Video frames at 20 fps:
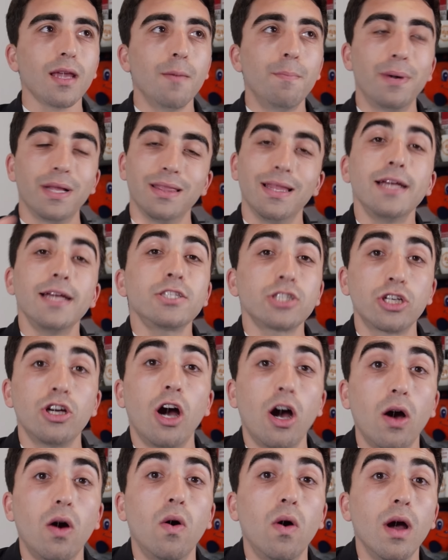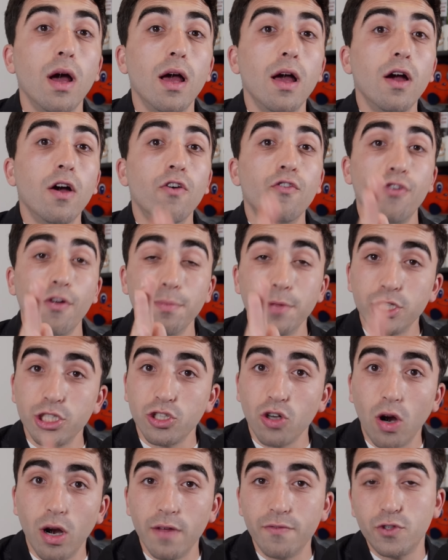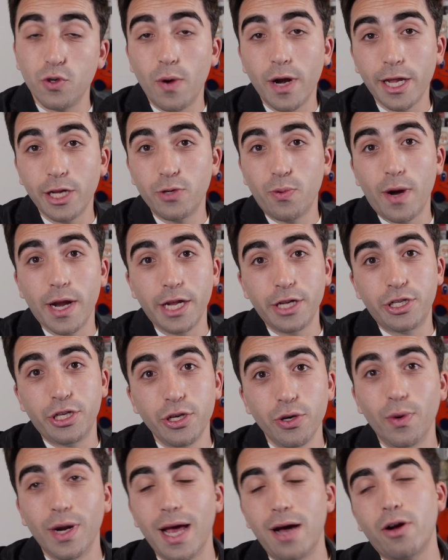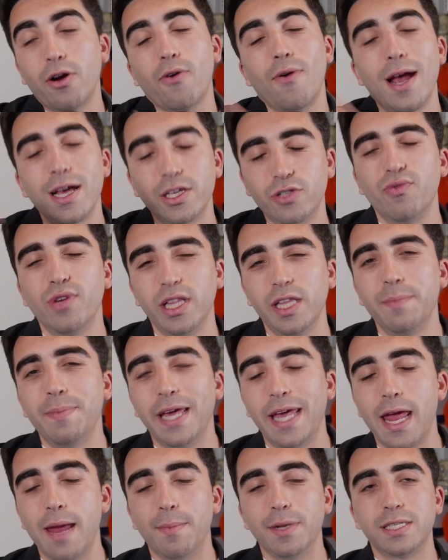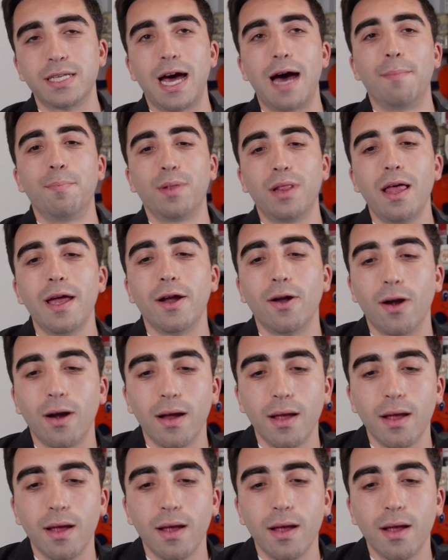But let's go from the start of twenty twenty-two, when Alcaraz really became a top player.